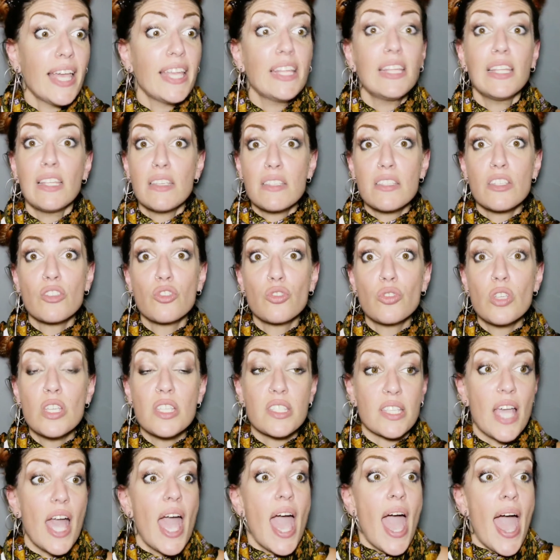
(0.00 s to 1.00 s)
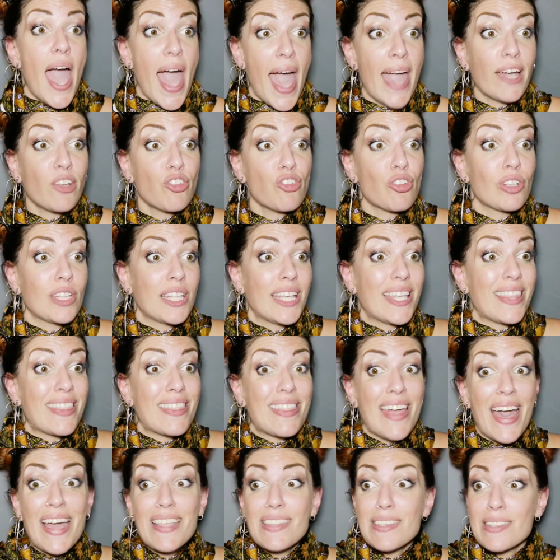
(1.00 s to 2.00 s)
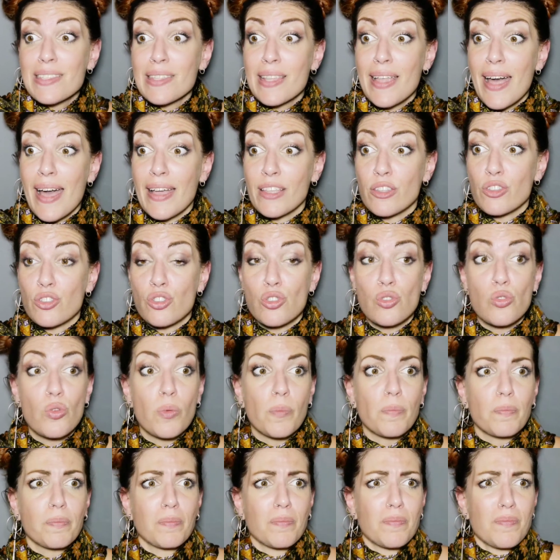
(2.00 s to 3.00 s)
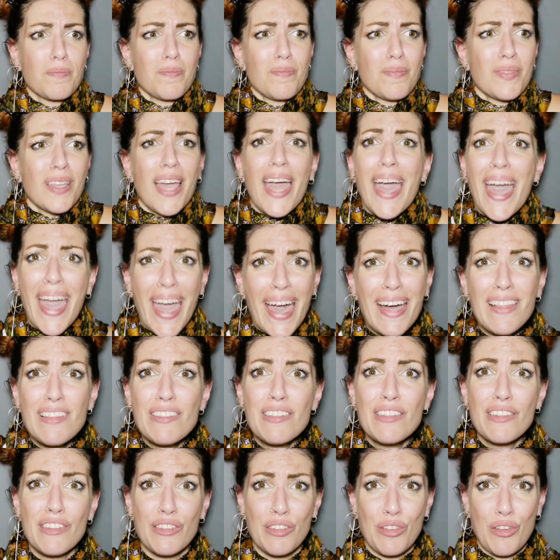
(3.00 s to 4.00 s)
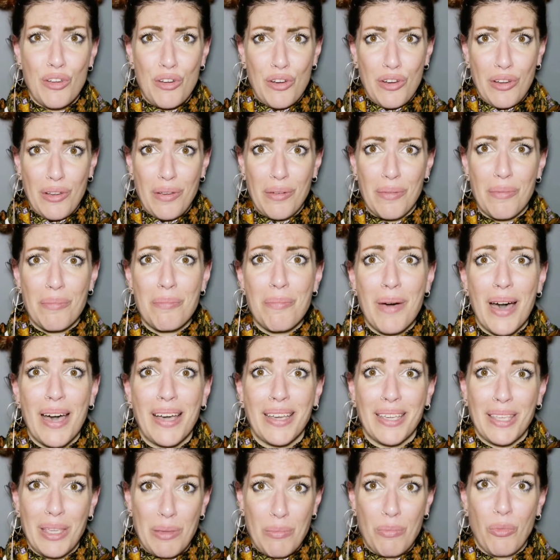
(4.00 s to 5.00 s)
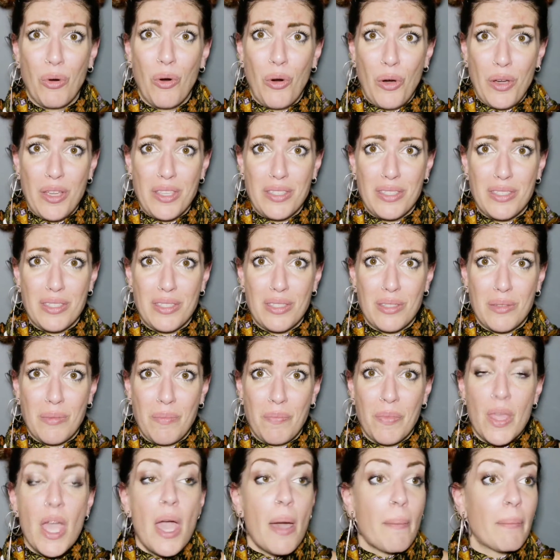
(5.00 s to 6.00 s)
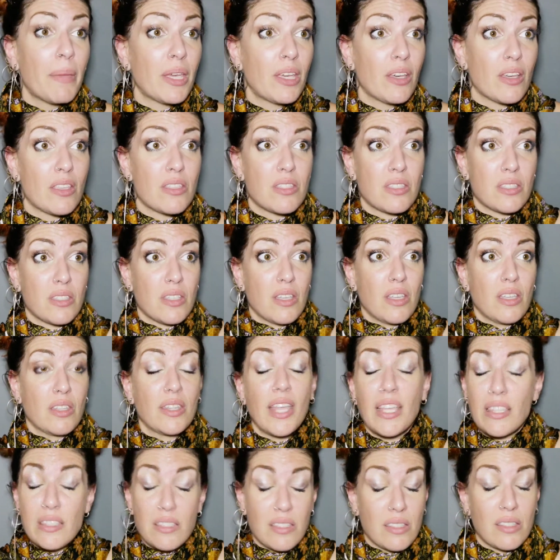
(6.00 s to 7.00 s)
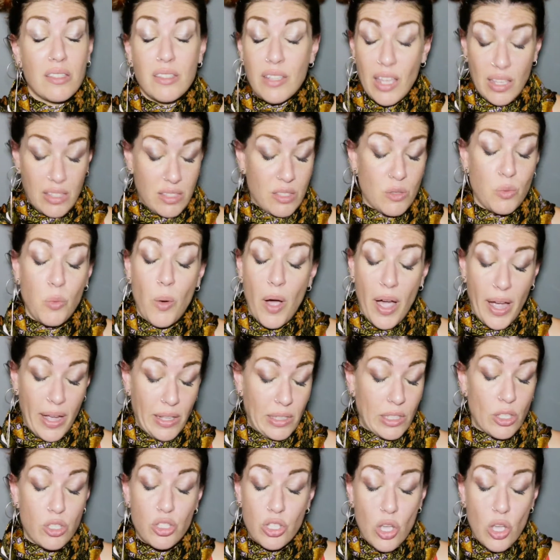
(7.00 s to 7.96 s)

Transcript: and, and listen to this. Actually, that led to healthier monkey boys because that's that's wild.